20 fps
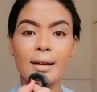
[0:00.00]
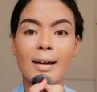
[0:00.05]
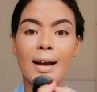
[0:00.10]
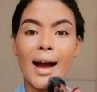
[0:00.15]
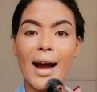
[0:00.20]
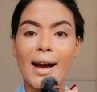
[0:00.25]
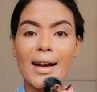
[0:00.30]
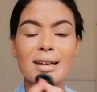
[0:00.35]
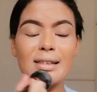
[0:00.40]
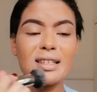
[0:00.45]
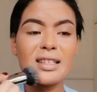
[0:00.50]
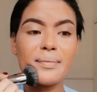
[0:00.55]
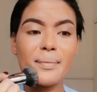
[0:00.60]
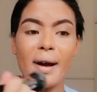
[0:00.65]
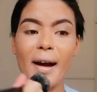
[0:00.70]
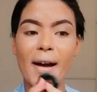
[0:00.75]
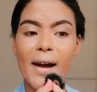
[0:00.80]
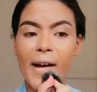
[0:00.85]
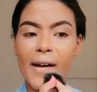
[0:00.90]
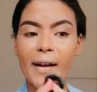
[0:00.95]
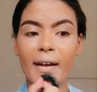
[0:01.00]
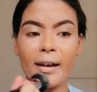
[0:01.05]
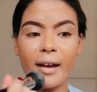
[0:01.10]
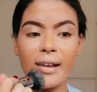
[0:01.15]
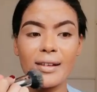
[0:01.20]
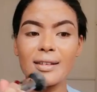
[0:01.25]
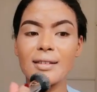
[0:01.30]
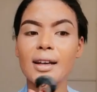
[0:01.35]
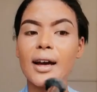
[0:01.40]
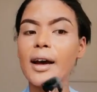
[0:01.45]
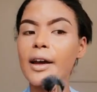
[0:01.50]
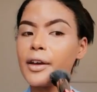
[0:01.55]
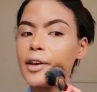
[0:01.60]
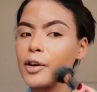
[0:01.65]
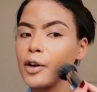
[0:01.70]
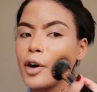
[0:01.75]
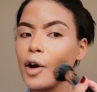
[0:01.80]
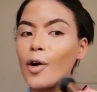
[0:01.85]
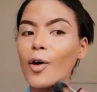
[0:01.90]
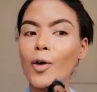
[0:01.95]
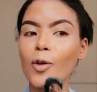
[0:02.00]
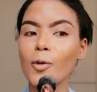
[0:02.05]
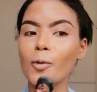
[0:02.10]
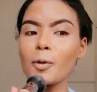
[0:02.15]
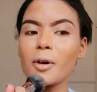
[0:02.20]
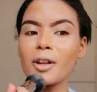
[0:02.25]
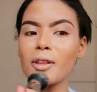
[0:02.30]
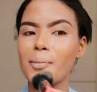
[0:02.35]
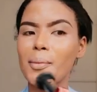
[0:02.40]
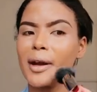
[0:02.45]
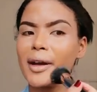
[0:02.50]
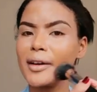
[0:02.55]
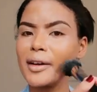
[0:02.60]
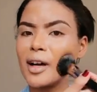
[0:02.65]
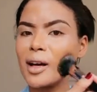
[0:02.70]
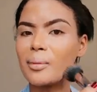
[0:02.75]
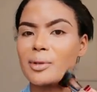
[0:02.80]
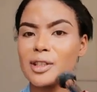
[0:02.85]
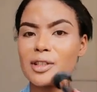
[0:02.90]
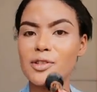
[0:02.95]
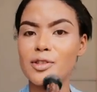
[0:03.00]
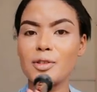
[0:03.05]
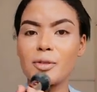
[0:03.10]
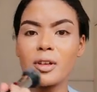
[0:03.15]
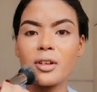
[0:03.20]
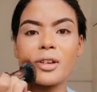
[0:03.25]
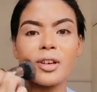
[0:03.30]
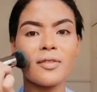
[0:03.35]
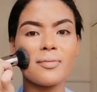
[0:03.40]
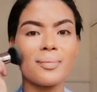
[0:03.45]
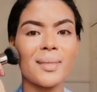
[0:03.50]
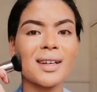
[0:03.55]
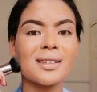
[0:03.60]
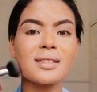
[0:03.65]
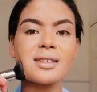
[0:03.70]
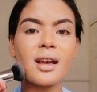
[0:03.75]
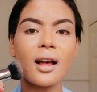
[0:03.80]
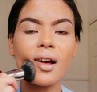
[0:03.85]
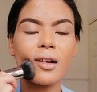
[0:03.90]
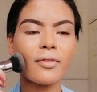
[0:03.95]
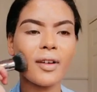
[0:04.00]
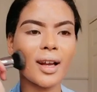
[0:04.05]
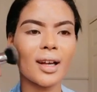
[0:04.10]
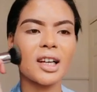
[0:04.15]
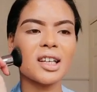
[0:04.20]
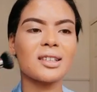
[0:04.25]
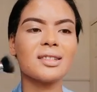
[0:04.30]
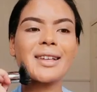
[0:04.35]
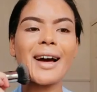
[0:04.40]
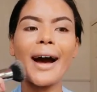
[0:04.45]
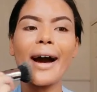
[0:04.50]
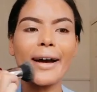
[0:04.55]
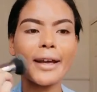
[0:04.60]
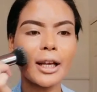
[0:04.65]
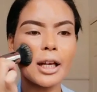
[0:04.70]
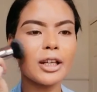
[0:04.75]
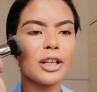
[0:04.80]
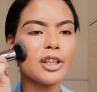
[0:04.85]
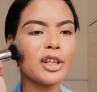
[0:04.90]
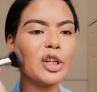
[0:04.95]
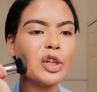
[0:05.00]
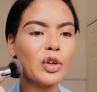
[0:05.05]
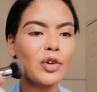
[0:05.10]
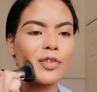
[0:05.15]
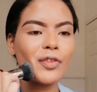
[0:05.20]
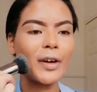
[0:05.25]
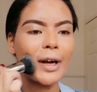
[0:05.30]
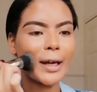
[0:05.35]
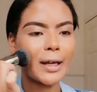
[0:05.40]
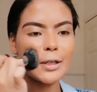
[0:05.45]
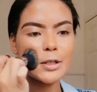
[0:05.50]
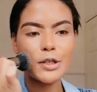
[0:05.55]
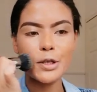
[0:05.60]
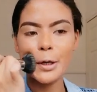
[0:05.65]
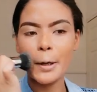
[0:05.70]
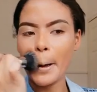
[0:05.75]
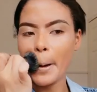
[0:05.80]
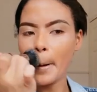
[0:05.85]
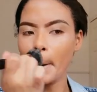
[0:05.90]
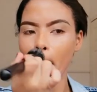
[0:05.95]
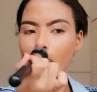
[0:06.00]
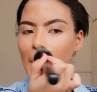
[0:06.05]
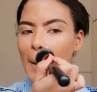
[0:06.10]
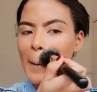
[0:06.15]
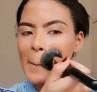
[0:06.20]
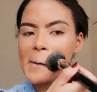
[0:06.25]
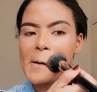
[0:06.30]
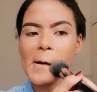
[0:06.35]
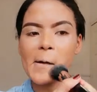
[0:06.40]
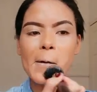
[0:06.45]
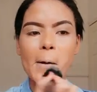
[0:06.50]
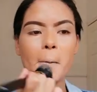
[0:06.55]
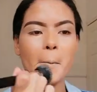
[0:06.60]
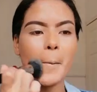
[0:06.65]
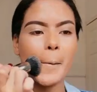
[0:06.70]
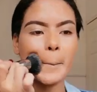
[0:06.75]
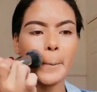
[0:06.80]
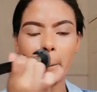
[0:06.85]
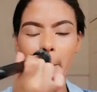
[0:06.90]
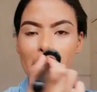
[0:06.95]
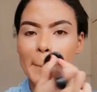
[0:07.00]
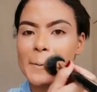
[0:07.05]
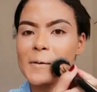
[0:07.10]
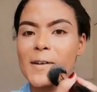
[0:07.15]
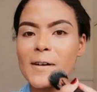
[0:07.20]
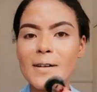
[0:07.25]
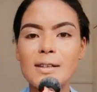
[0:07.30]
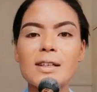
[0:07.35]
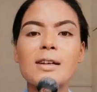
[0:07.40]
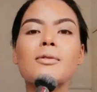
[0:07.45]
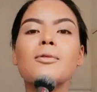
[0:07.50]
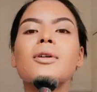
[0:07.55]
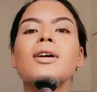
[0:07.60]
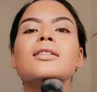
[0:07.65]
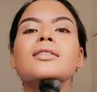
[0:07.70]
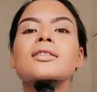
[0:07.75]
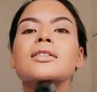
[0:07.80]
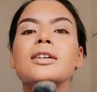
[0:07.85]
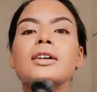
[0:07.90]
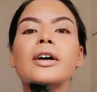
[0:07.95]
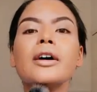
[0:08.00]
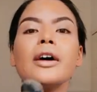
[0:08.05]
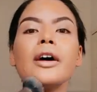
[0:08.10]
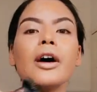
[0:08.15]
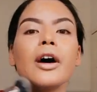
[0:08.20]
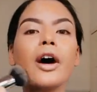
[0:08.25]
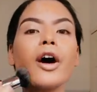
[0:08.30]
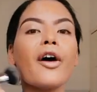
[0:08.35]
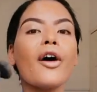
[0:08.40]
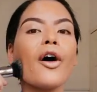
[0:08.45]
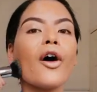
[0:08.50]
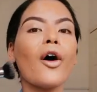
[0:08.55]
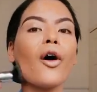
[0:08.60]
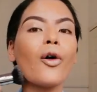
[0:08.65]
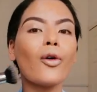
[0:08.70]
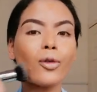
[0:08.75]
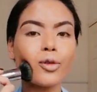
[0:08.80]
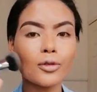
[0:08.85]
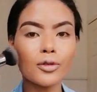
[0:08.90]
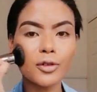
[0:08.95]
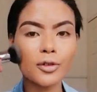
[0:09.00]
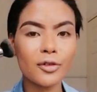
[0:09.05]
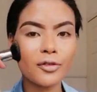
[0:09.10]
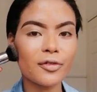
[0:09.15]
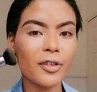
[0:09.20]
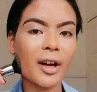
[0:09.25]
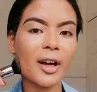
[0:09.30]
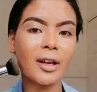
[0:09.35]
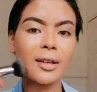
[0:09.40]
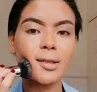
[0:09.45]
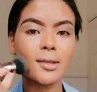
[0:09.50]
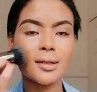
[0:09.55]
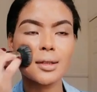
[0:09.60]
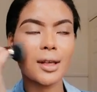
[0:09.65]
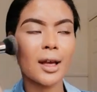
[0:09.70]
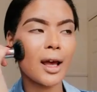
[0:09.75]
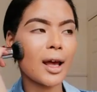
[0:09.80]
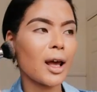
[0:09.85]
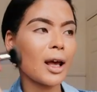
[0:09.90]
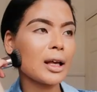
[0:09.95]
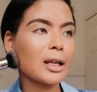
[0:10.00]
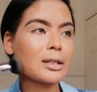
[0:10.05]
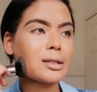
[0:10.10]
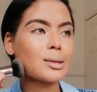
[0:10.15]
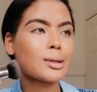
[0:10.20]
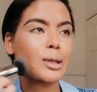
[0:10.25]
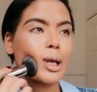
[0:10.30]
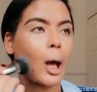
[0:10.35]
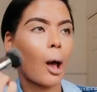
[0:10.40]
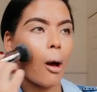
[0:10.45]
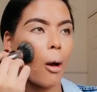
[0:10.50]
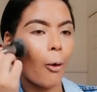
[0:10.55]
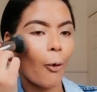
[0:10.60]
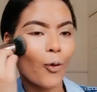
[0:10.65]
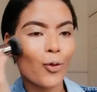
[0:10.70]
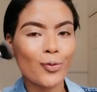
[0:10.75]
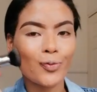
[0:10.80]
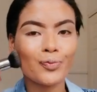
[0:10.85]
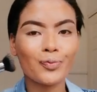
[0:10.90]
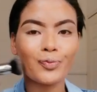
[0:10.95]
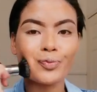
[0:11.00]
Guys, my entire goal with makeup is to give myself an entirely new face, you know, like I don't want the face, I want a whole new face. So